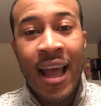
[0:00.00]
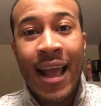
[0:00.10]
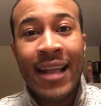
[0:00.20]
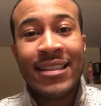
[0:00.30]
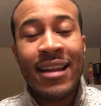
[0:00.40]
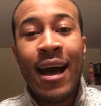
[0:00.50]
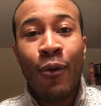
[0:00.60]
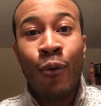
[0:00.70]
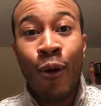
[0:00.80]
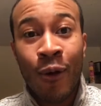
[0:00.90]
It's
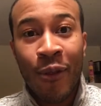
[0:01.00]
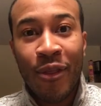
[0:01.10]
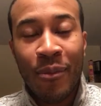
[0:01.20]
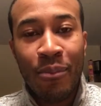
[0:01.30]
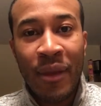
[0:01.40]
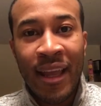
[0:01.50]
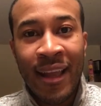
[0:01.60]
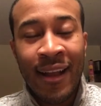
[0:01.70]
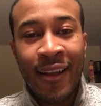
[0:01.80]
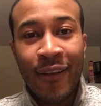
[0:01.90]
not worth
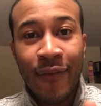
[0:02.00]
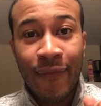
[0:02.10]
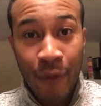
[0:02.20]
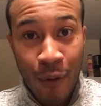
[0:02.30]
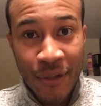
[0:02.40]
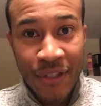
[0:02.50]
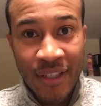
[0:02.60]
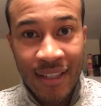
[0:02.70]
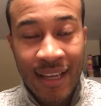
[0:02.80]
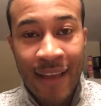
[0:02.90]
being
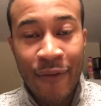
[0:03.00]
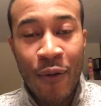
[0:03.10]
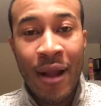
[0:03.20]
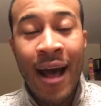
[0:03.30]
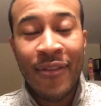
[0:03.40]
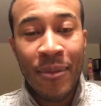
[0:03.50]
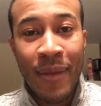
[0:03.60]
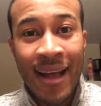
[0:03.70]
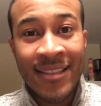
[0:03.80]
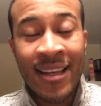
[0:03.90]
first if you're not the
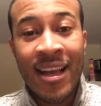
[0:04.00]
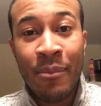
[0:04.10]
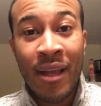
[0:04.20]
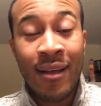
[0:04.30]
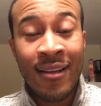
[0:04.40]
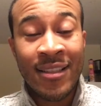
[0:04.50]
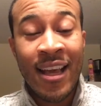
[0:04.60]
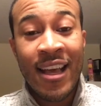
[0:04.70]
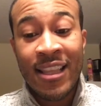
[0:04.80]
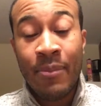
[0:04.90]
best, because
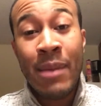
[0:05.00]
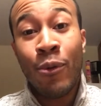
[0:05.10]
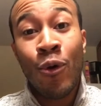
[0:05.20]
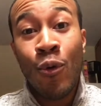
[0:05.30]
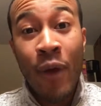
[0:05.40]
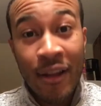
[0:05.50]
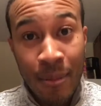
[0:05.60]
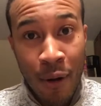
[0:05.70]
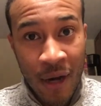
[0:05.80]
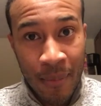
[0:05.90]
the people who win in the
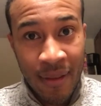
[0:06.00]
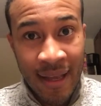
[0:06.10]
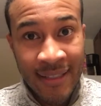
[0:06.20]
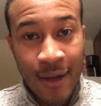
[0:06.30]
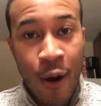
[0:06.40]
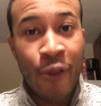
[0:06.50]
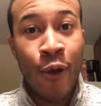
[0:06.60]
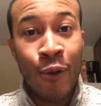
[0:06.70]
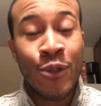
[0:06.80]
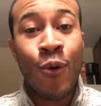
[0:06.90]
marketplace are
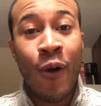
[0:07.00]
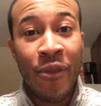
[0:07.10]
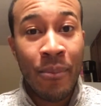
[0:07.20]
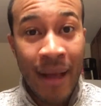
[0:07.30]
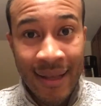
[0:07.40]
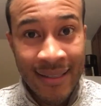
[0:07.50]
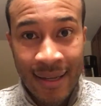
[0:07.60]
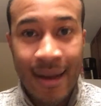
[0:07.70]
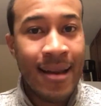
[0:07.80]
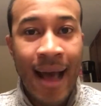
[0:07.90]
those who are the best,
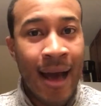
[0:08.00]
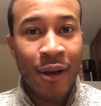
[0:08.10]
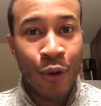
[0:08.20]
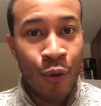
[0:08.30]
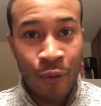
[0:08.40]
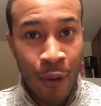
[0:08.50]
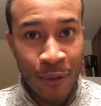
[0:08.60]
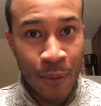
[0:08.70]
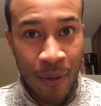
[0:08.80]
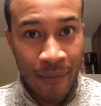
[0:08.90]
not
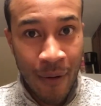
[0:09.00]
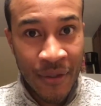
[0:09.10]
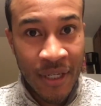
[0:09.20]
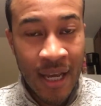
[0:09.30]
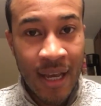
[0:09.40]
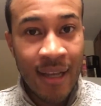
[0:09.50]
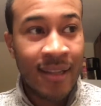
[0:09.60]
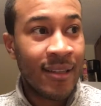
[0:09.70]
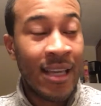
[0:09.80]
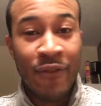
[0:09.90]
those who are first.
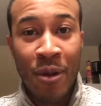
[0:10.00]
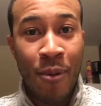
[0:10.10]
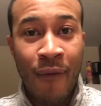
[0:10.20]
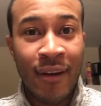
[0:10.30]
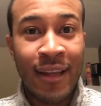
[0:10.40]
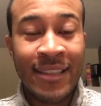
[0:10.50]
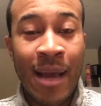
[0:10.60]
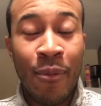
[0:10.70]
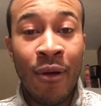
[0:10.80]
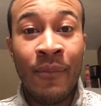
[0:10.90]
Give you a perfect
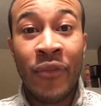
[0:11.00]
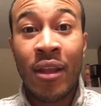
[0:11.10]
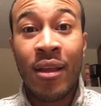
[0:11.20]
example.